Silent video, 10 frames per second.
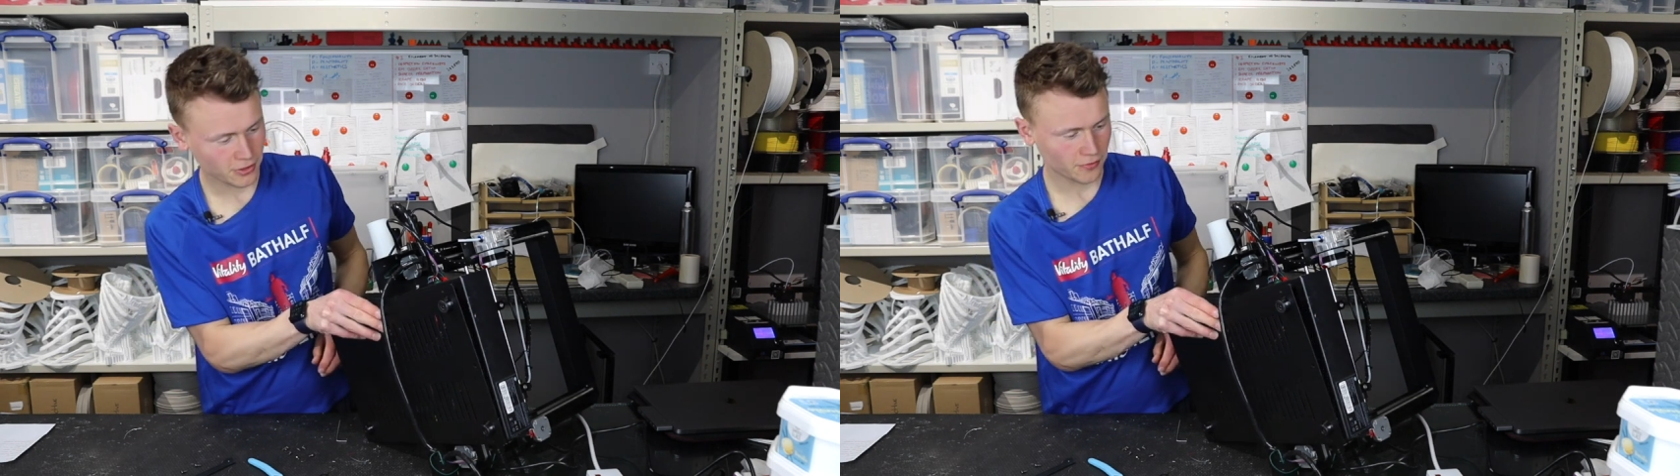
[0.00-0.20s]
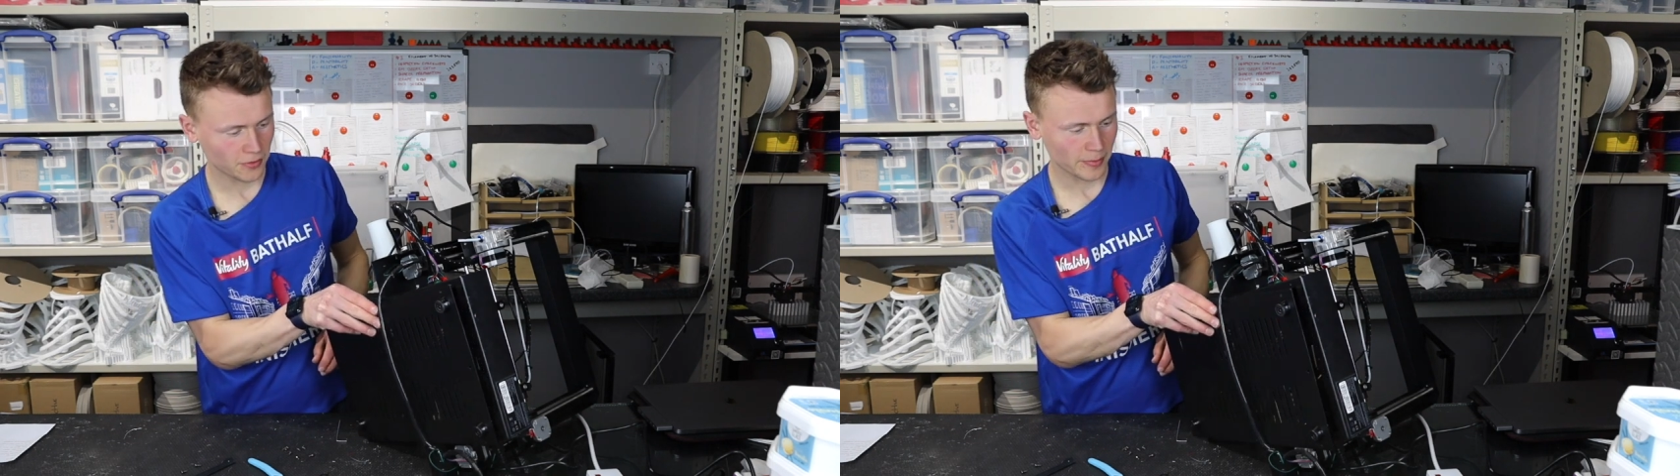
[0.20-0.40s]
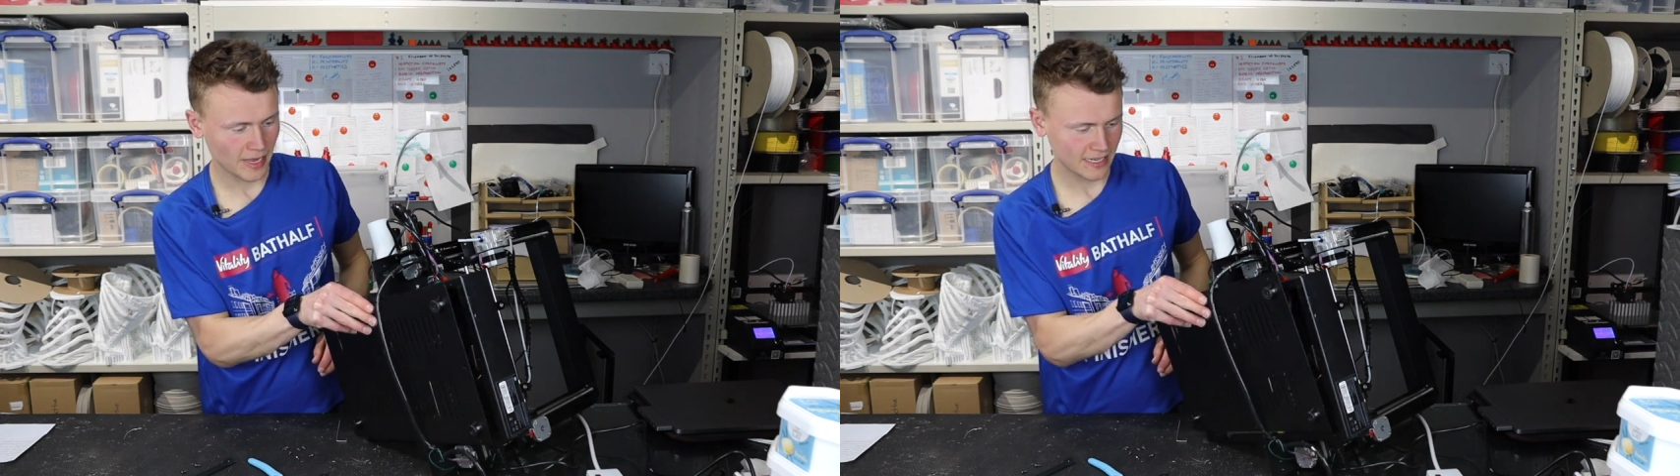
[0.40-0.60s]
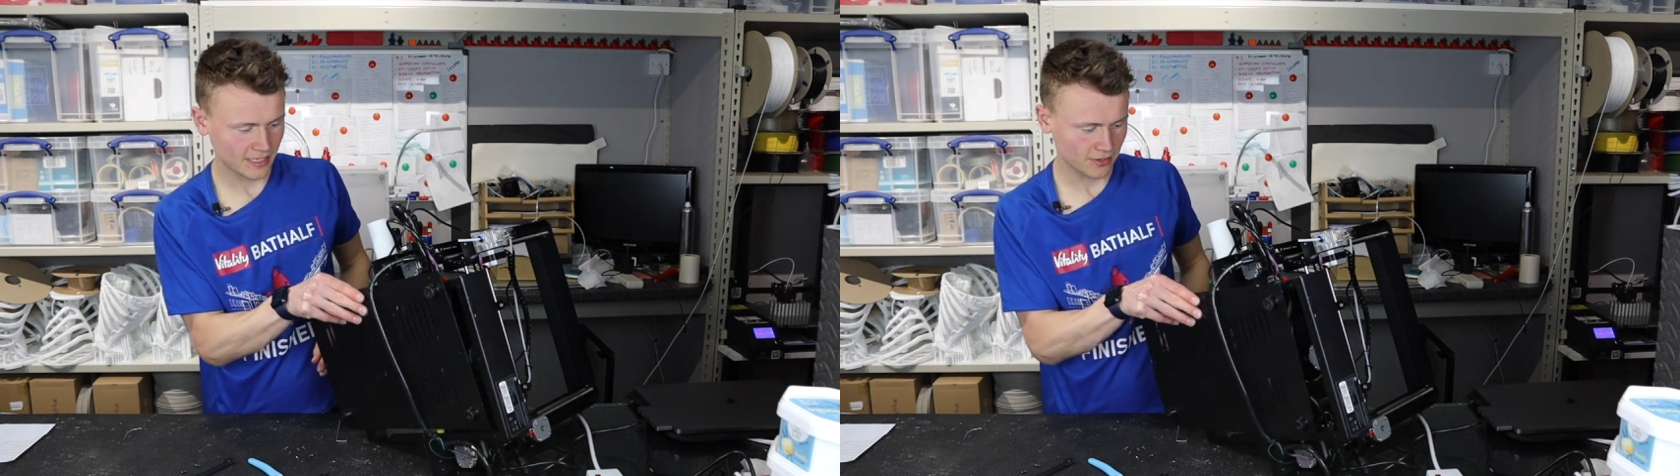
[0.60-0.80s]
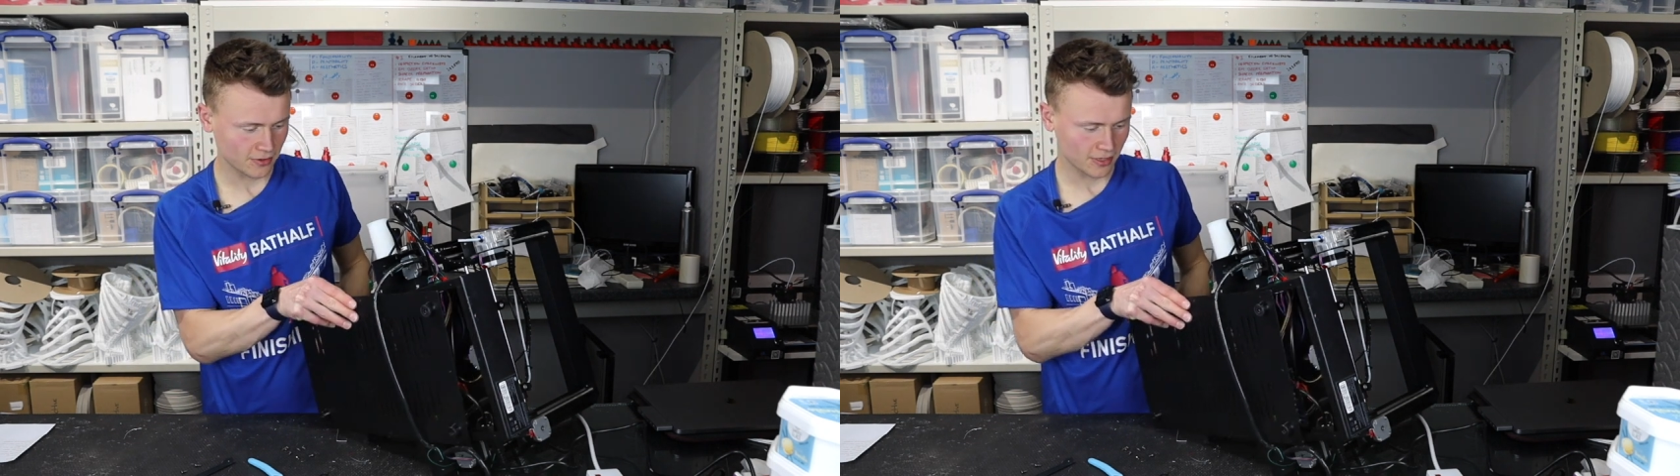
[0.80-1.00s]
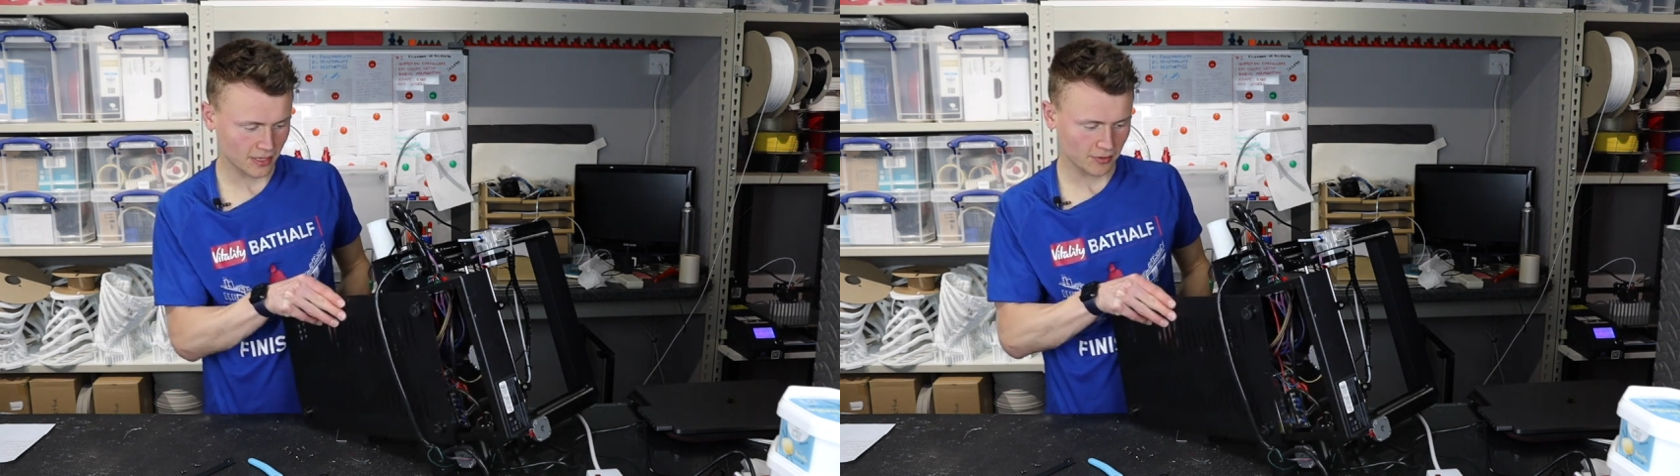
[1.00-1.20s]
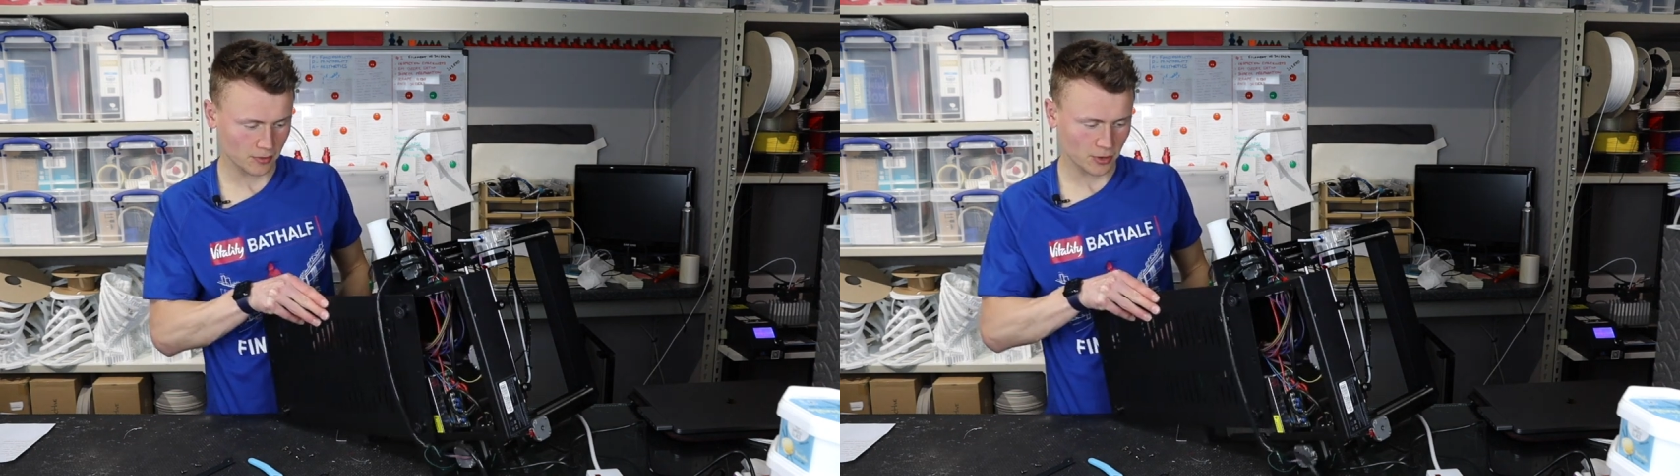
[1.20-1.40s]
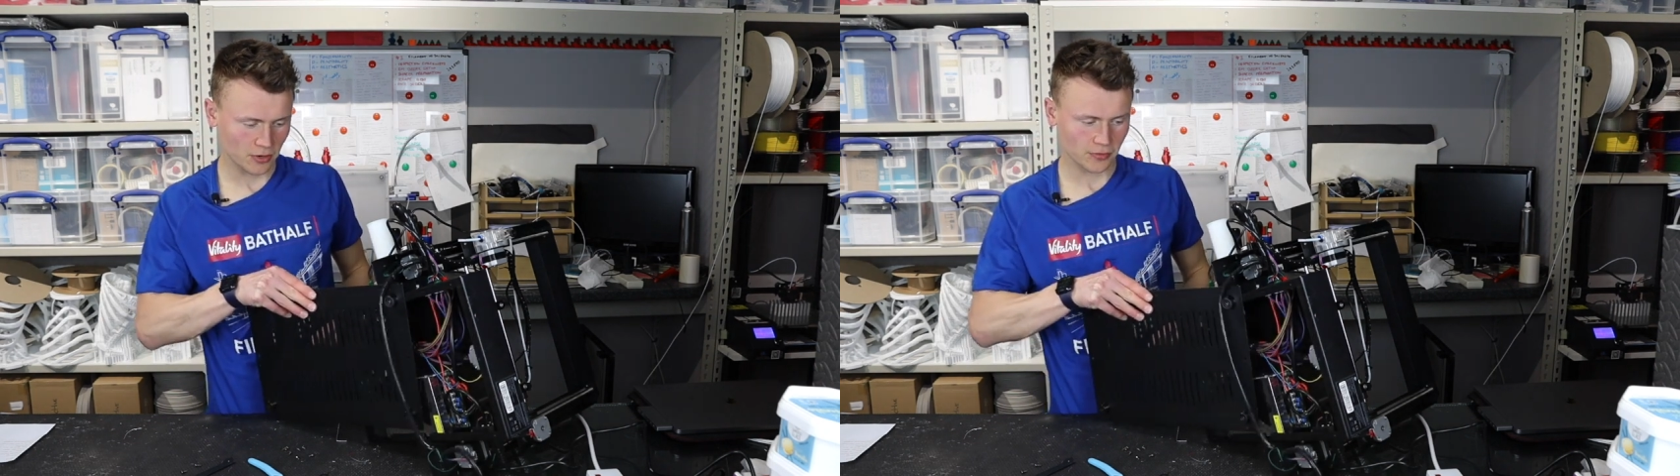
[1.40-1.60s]
off of the bed, you can then
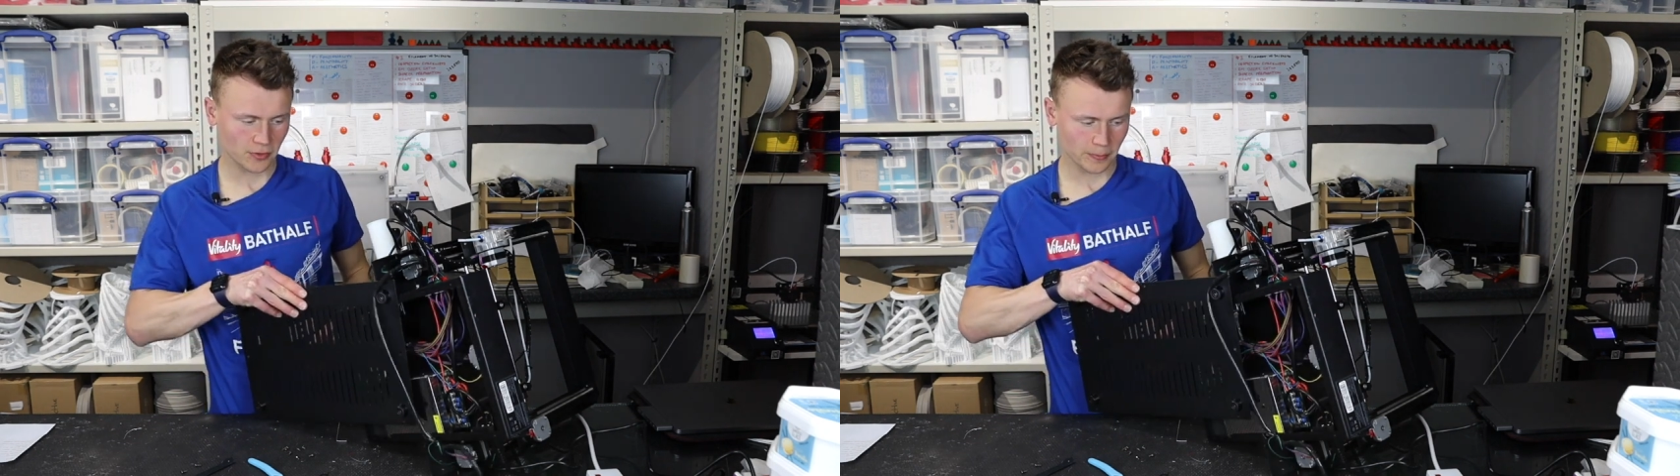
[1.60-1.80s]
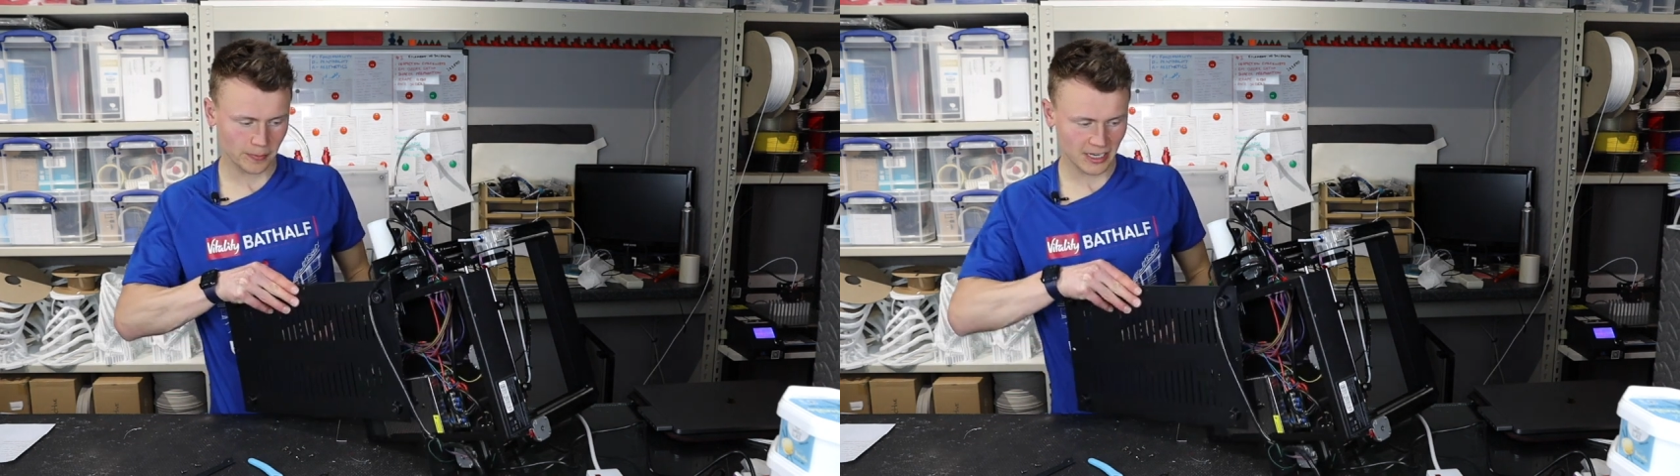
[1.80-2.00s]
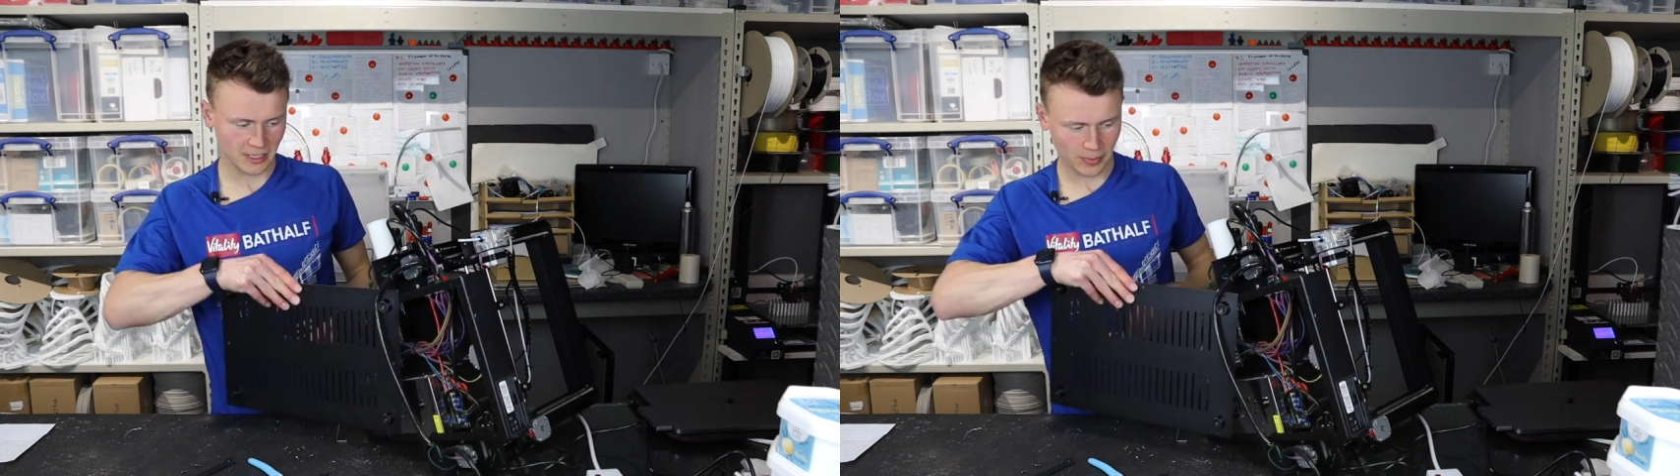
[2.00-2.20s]
remove the base